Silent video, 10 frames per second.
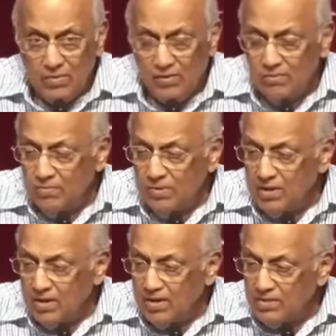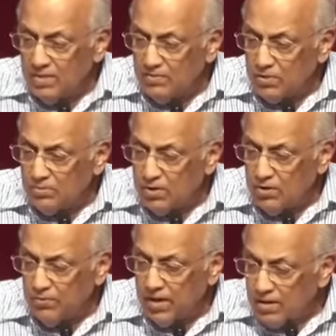mean, people like us, even a
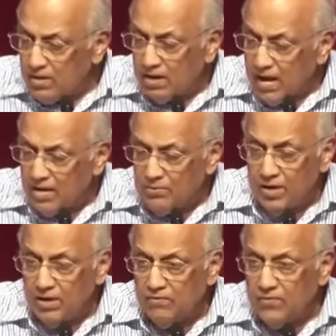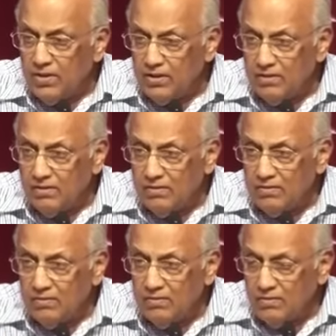small weight in our hand, we can feel it.
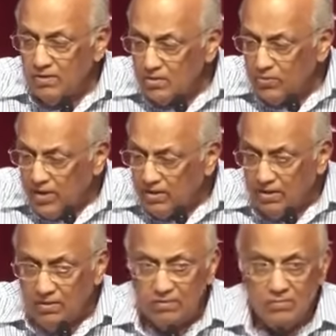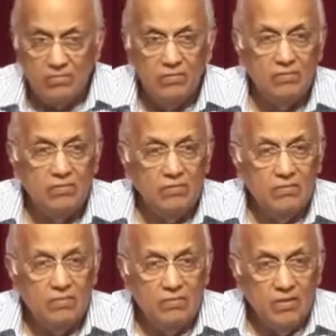There's a weight there.
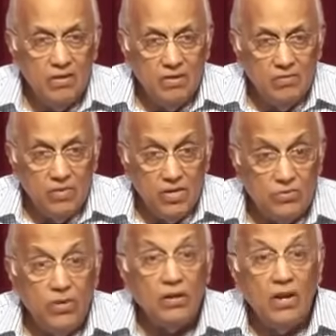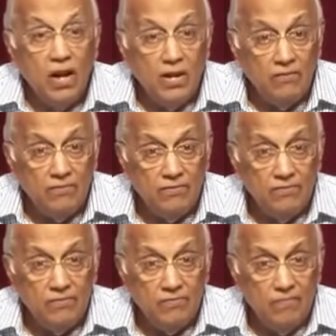Because we are alive.
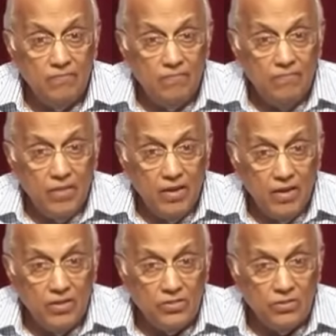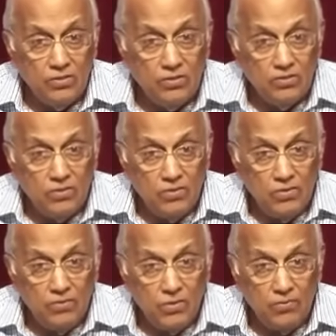And so,
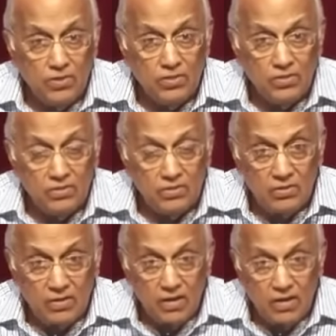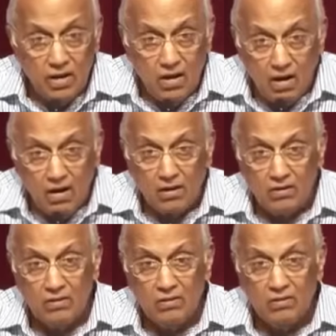when we're in our
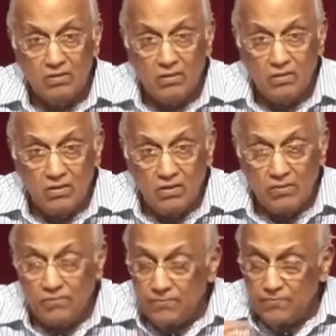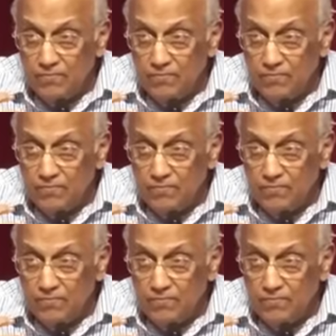heart, if